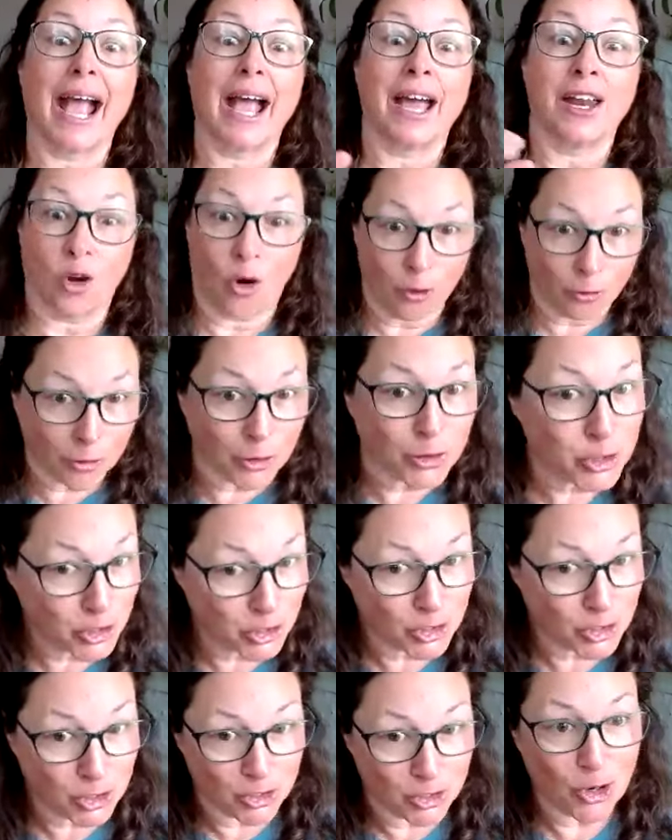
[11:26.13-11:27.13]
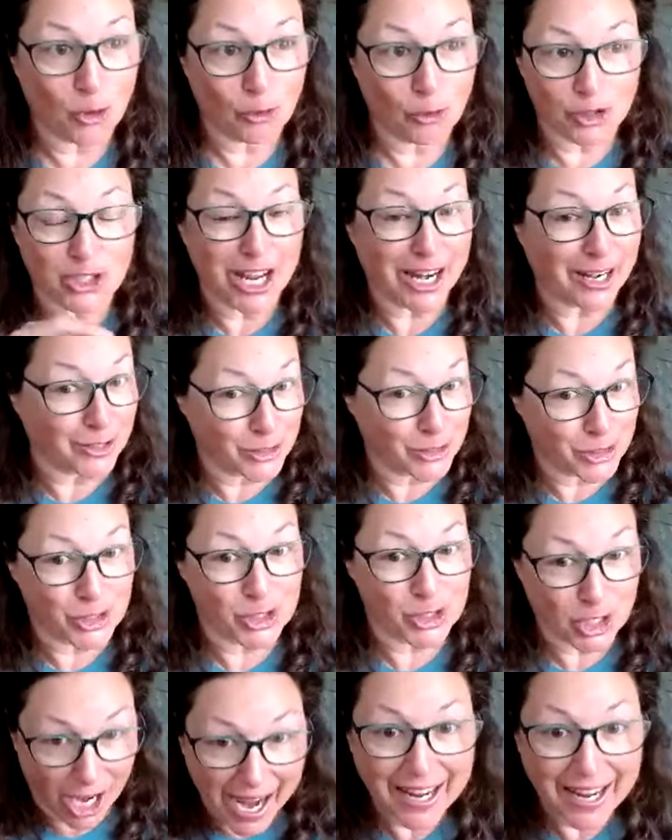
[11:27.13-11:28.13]
An overtired
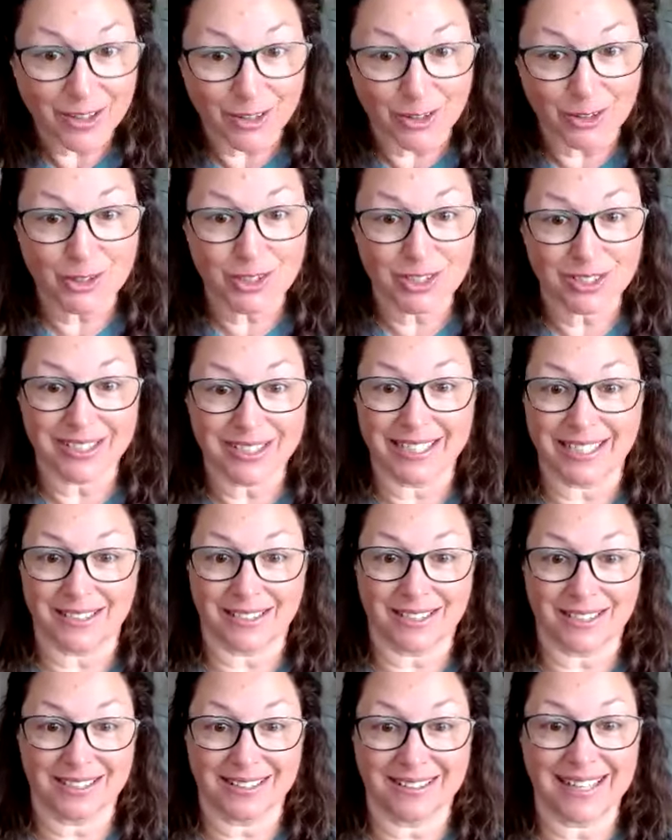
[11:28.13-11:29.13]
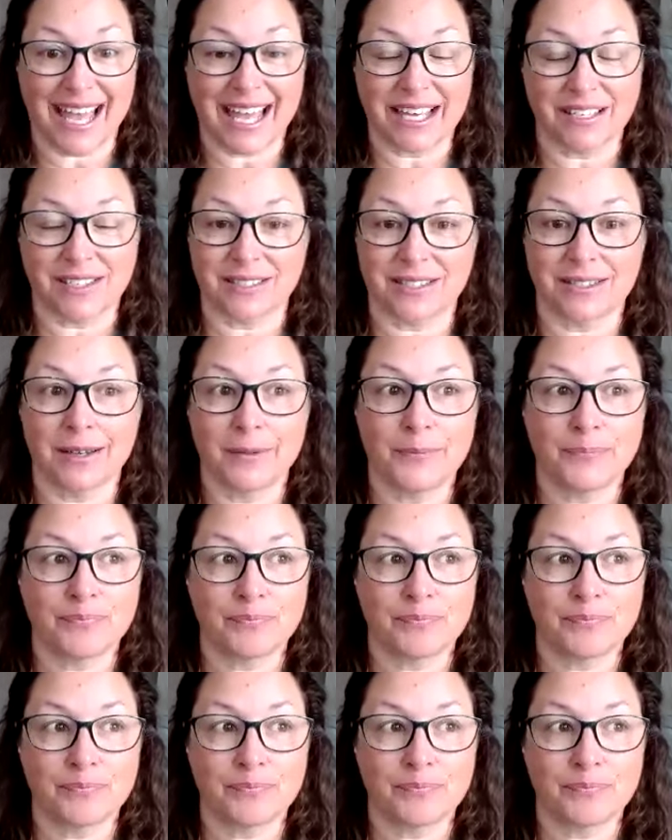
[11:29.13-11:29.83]
child is less